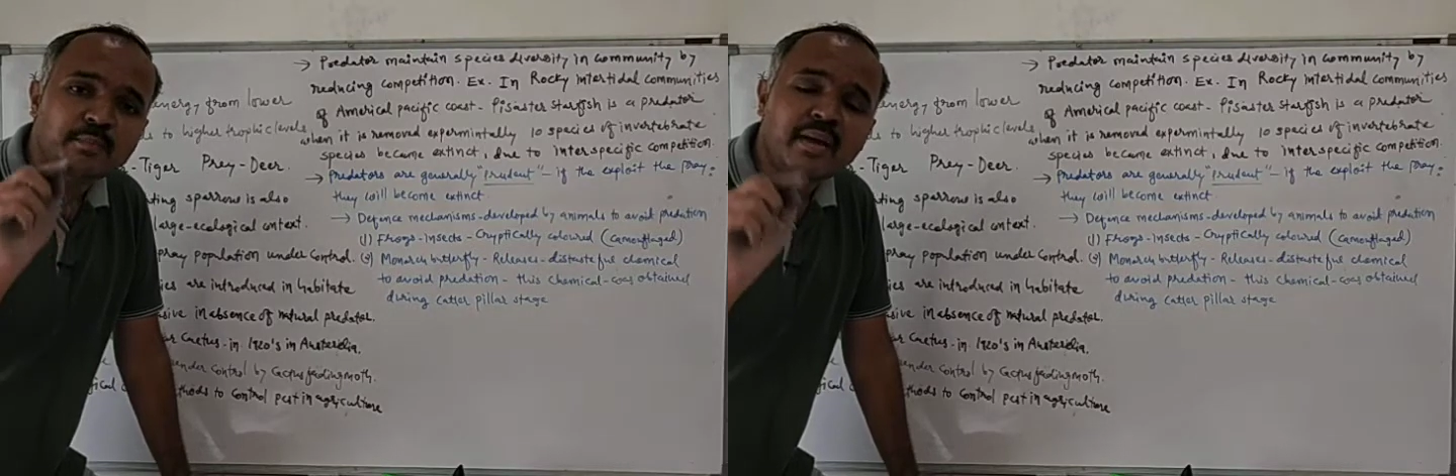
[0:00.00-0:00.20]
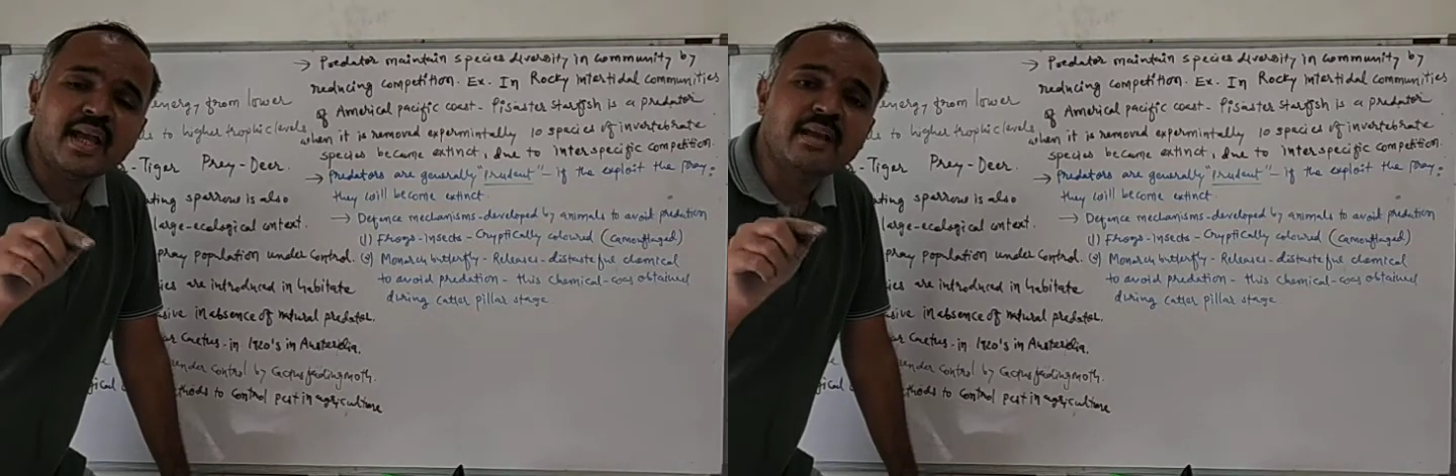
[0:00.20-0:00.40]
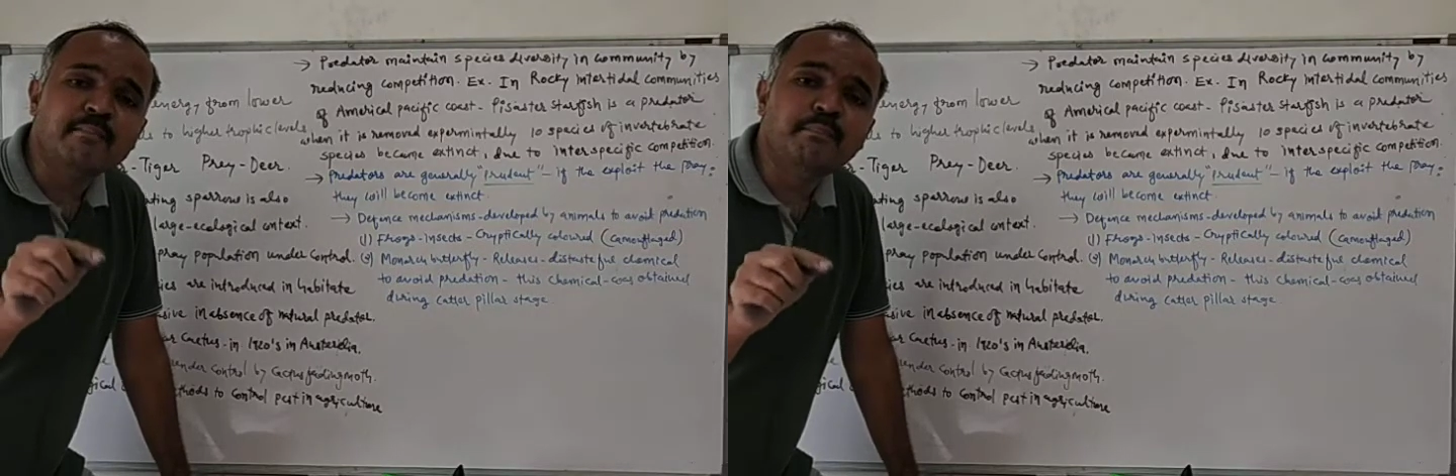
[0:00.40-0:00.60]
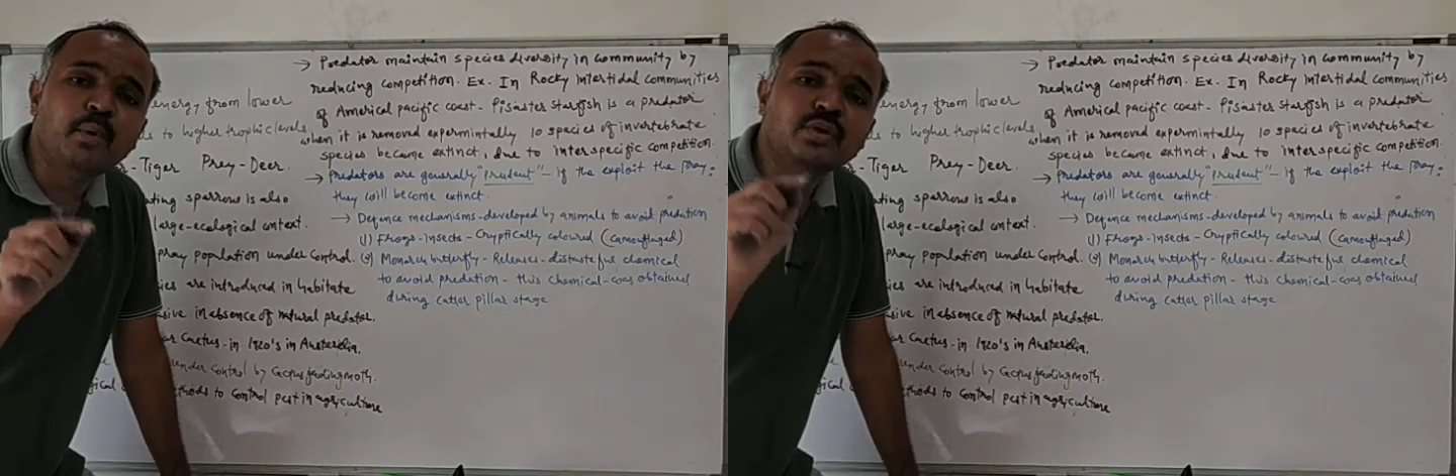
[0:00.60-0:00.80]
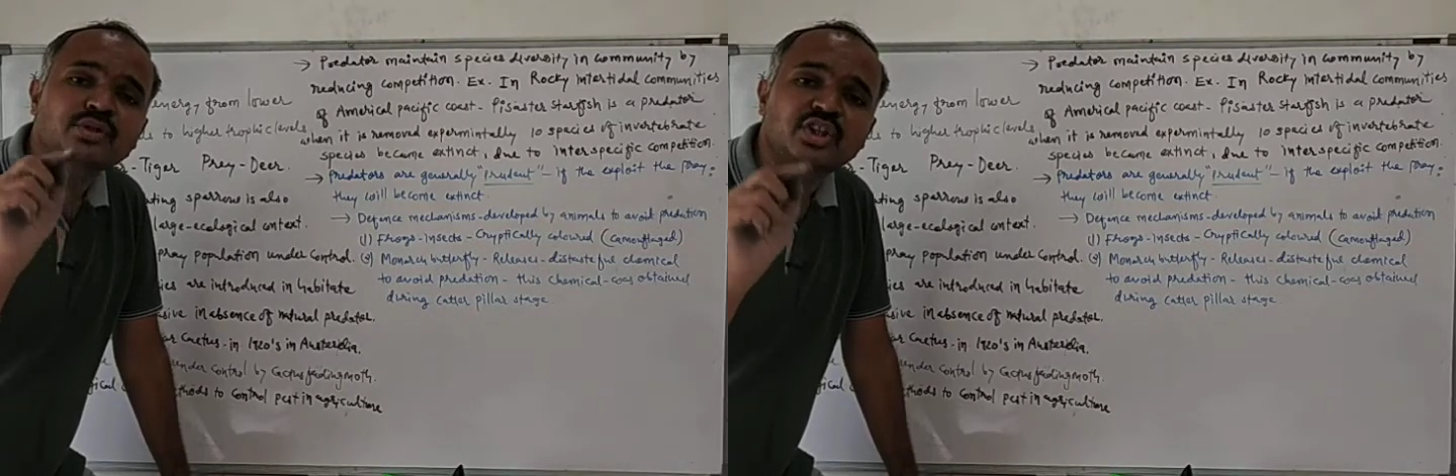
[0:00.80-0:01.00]
may
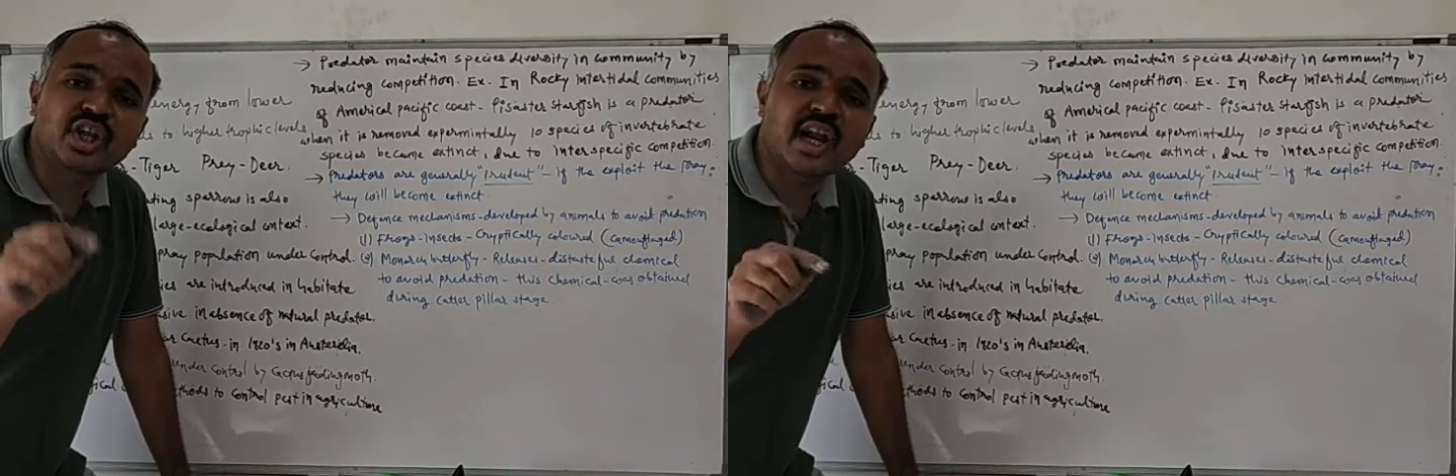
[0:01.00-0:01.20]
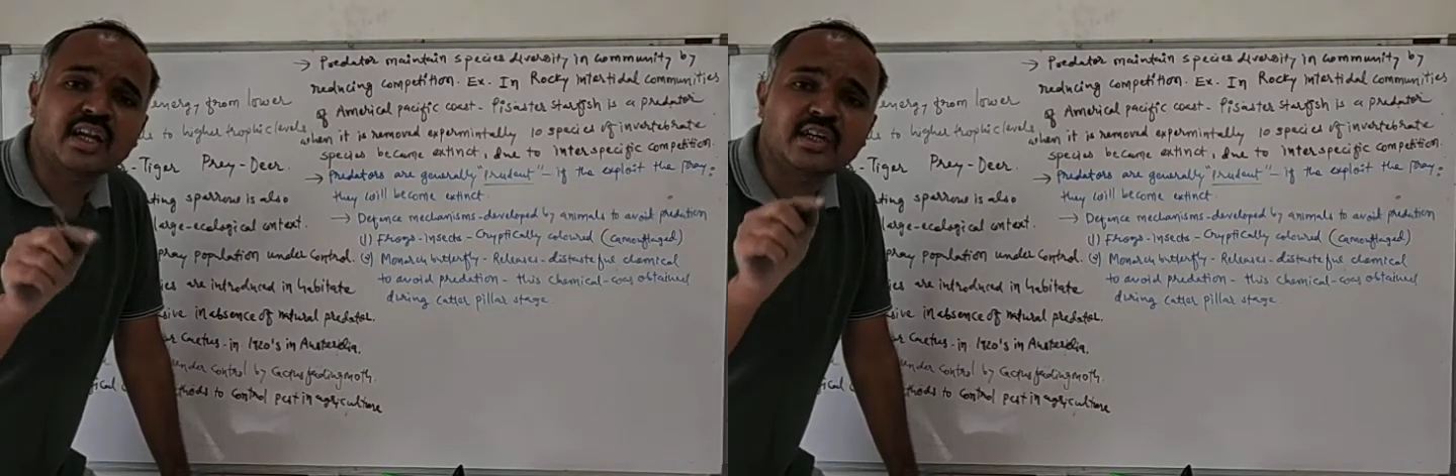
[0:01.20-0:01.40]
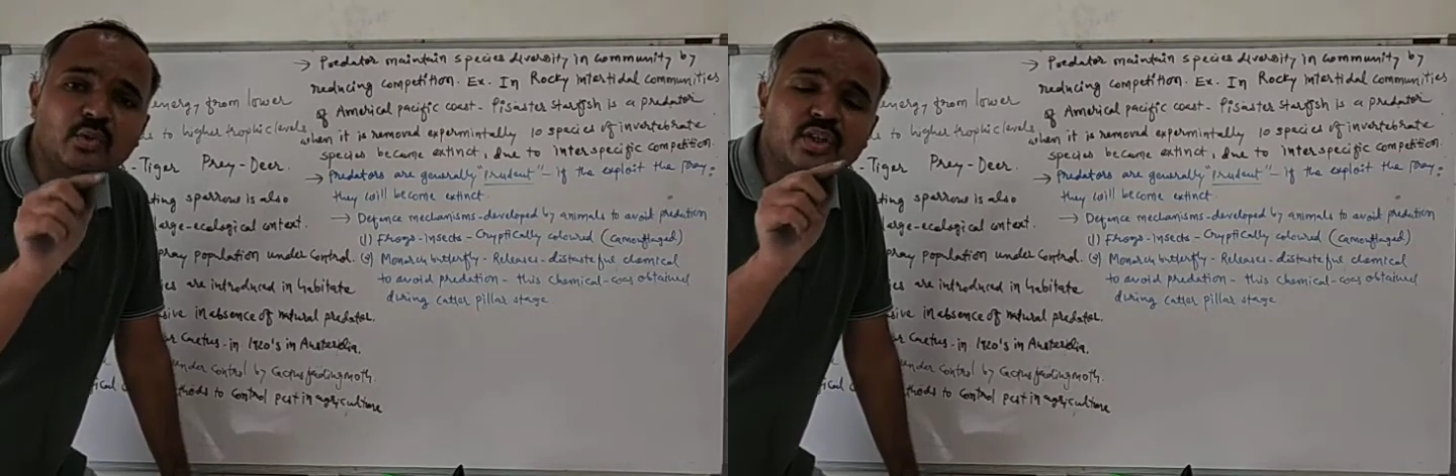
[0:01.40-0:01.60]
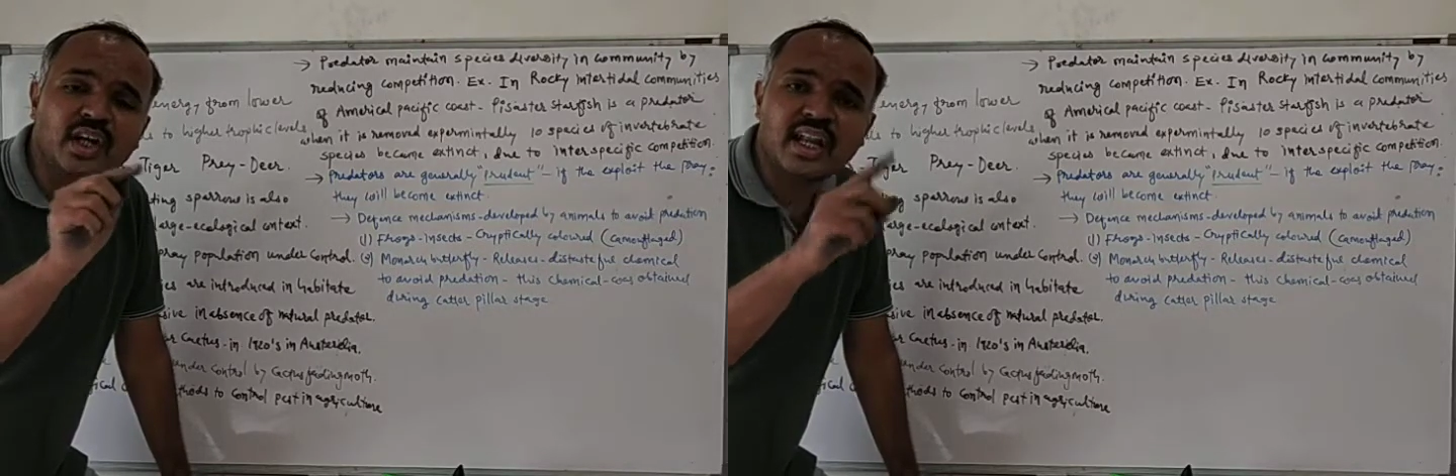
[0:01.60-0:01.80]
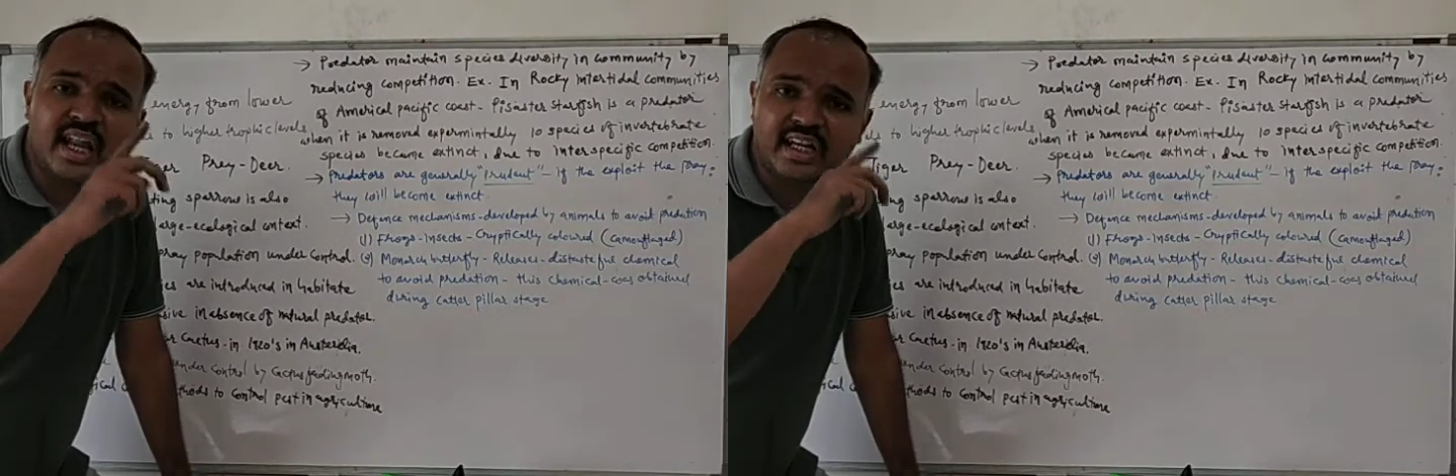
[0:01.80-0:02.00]
impose threat to
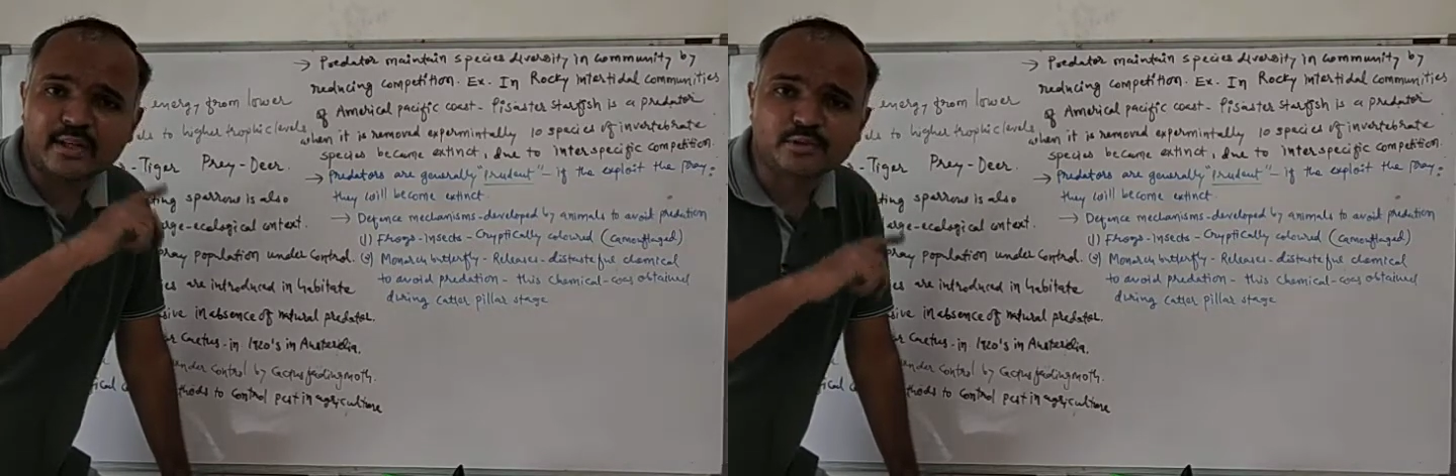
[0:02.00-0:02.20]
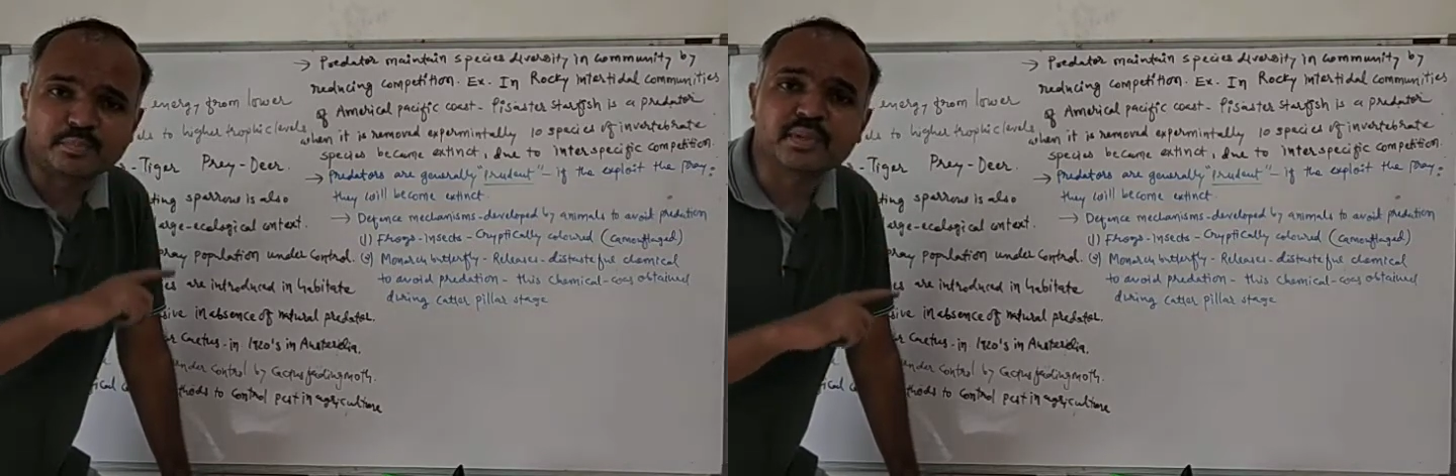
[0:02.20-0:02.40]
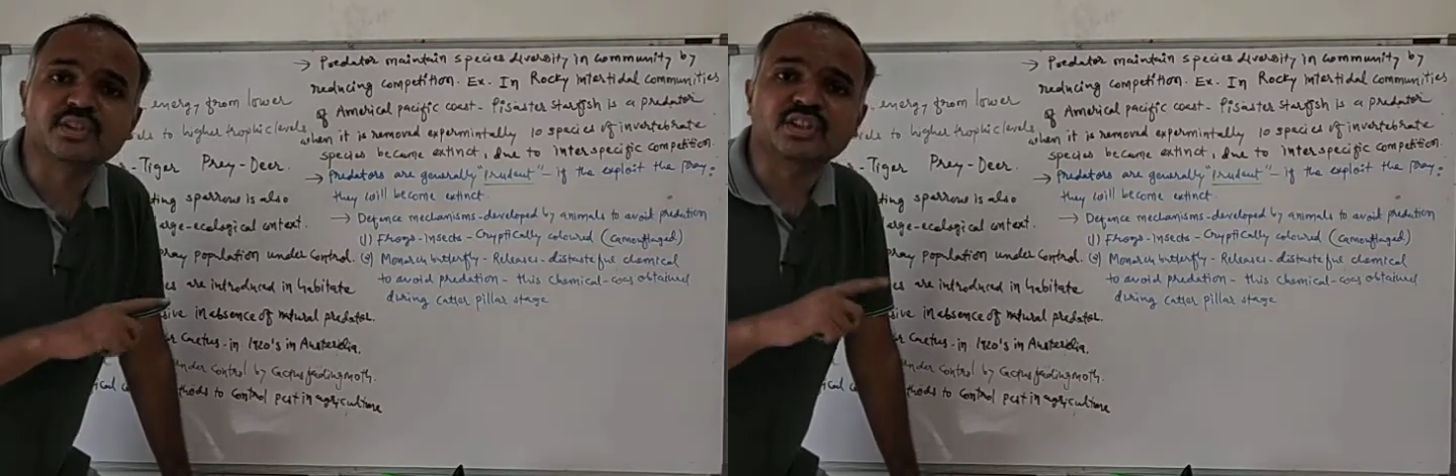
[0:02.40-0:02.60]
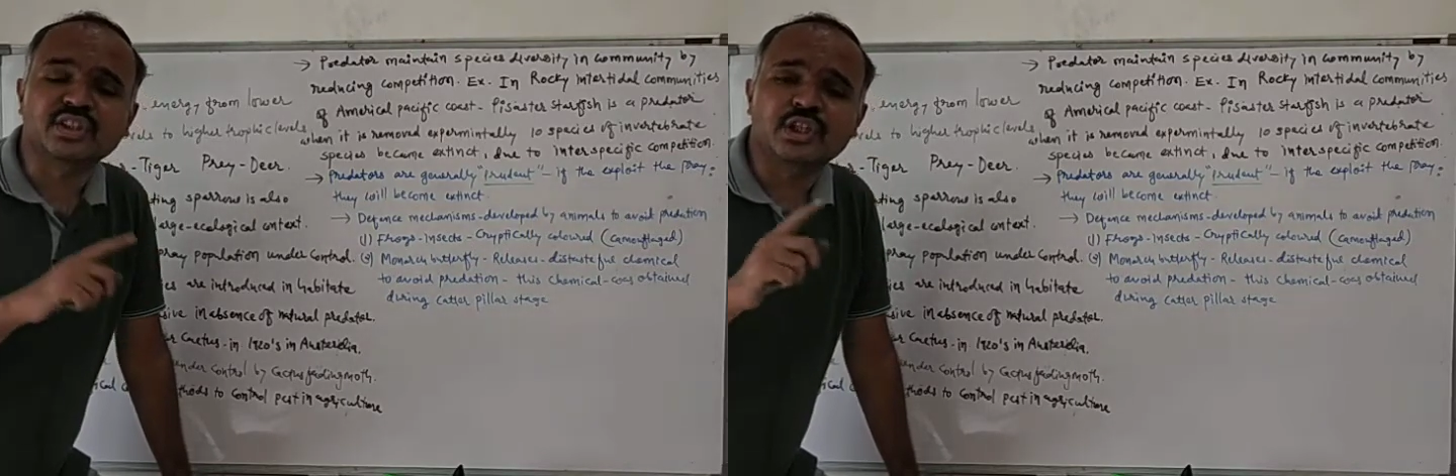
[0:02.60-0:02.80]
the native species.